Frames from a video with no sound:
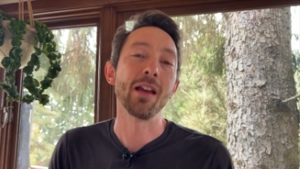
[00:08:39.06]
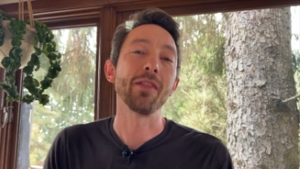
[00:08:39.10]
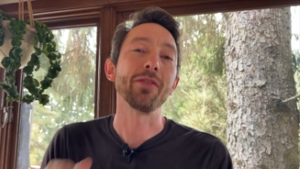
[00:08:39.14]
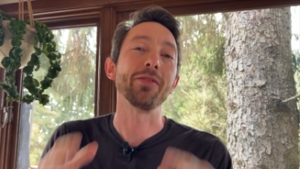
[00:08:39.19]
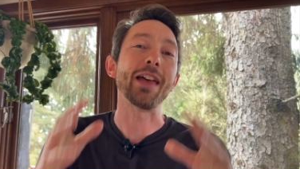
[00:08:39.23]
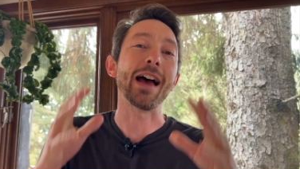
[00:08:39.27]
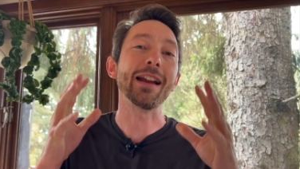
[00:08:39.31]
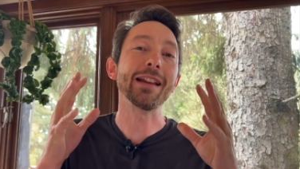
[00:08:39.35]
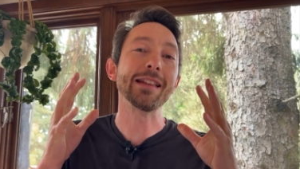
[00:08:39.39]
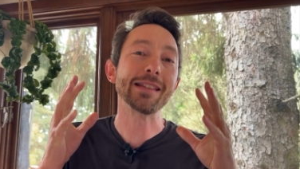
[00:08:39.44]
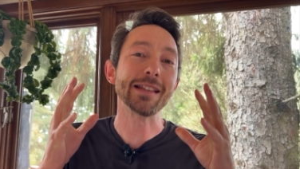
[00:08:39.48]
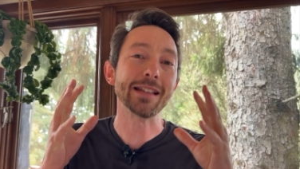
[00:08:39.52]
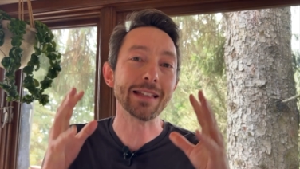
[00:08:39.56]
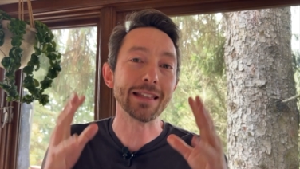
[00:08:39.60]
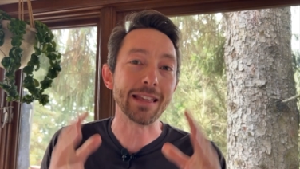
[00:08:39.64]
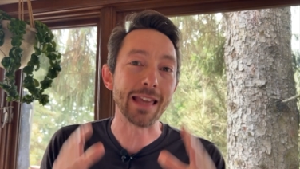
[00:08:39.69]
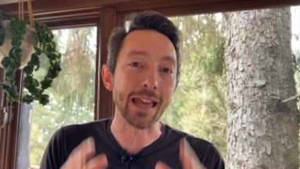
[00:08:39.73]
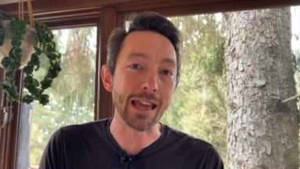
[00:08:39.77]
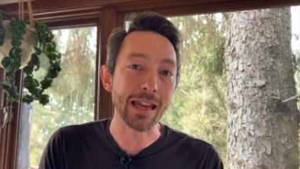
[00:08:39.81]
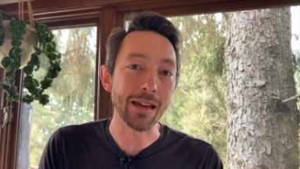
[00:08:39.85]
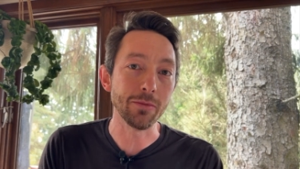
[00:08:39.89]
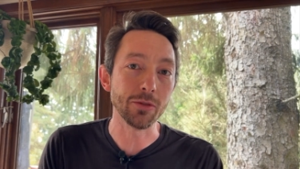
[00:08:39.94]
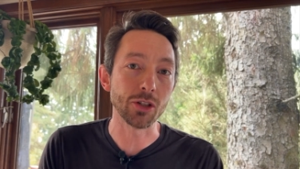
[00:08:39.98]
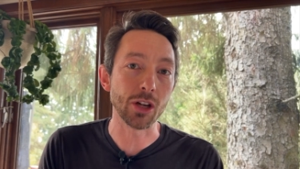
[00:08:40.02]
That is a
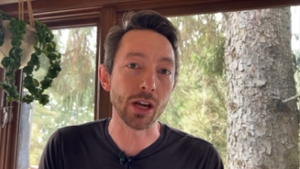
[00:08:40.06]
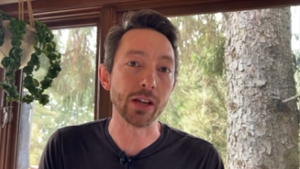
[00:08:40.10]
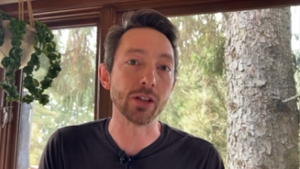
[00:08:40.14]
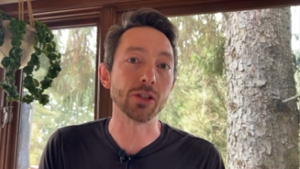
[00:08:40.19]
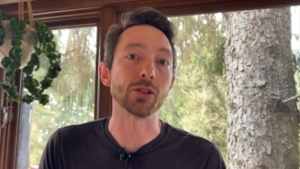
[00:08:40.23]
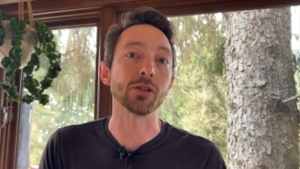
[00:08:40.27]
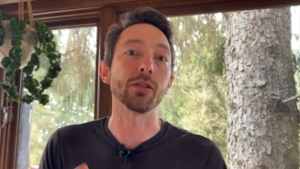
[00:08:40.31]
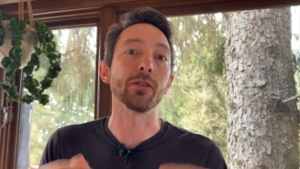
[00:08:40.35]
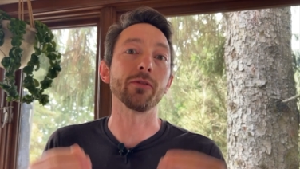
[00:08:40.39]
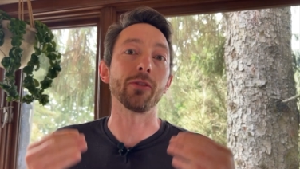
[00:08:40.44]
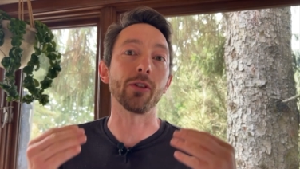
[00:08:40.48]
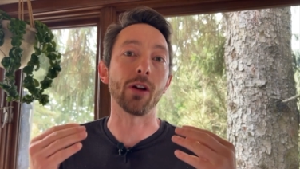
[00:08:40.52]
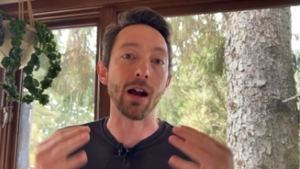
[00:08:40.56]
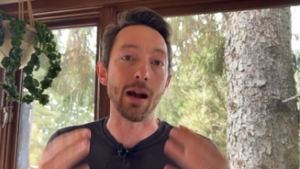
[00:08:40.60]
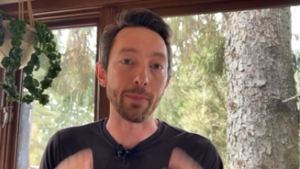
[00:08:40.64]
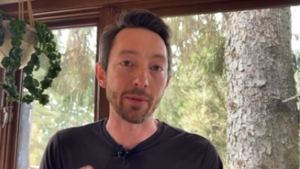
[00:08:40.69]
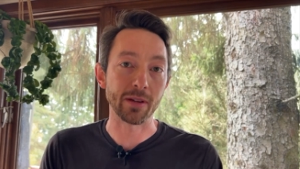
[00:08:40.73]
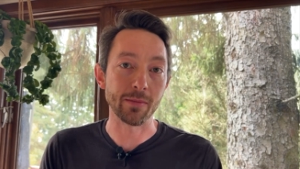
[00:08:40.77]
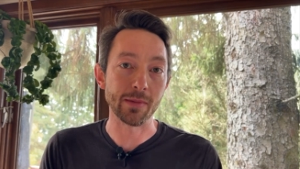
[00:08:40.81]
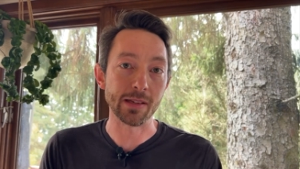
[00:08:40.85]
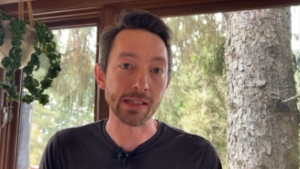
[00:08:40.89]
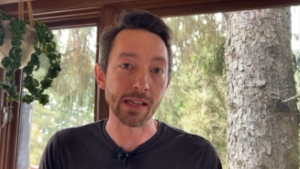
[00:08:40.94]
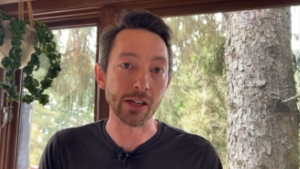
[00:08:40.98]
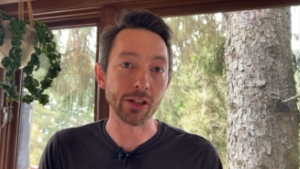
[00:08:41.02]
game changer for
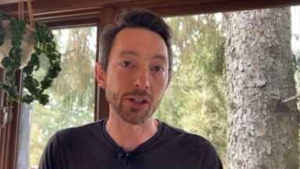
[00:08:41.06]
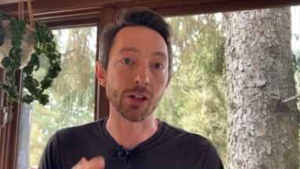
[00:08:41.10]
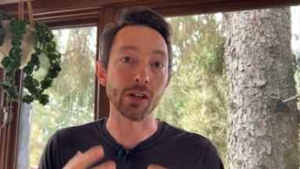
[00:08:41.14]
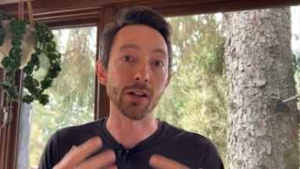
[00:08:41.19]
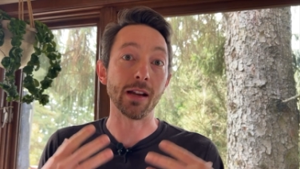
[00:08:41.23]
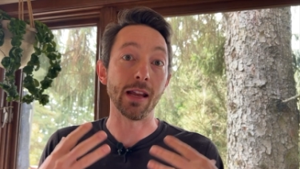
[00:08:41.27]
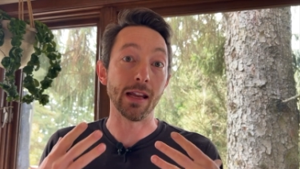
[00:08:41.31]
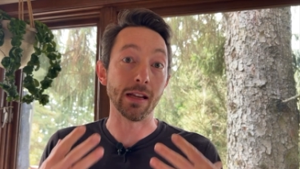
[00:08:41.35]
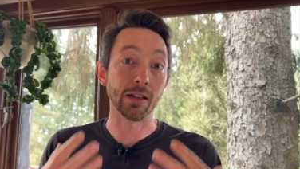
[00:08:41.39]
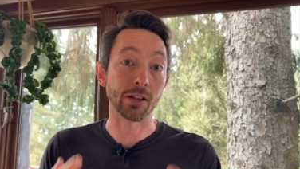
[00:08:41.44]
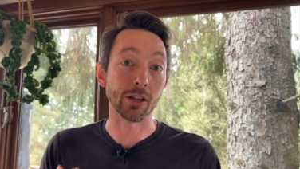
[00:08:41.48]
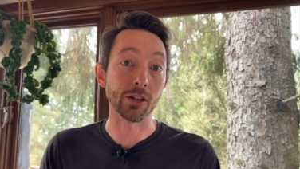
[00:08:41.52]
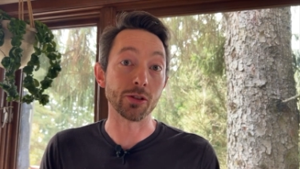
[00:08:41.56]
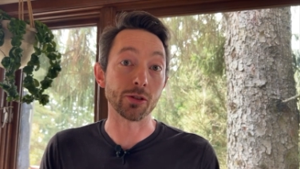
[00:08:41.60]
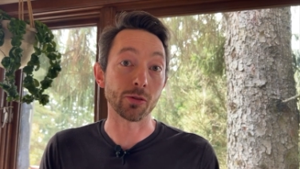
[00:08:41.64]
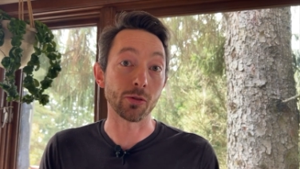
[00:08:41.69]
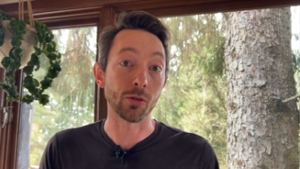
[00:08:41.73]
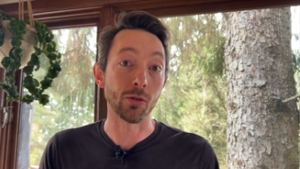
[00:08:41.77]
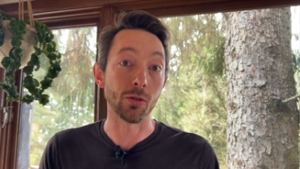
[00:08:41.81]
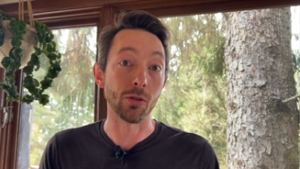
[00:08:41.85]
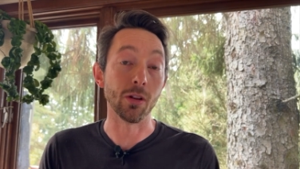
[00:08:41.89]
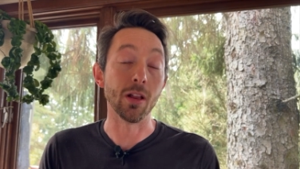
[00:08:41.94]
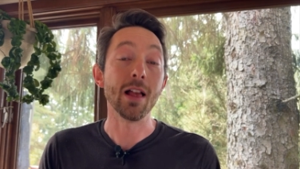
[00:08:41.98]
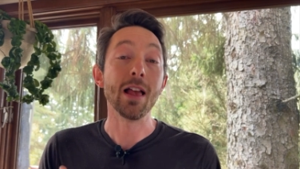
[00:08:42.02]
optimization and
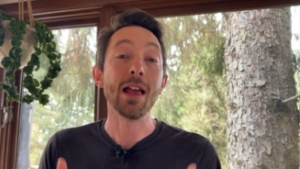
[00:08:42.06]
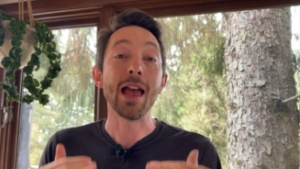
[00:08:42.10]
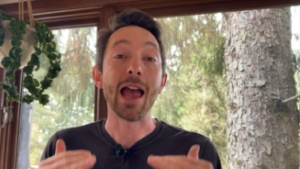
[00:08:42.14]
control,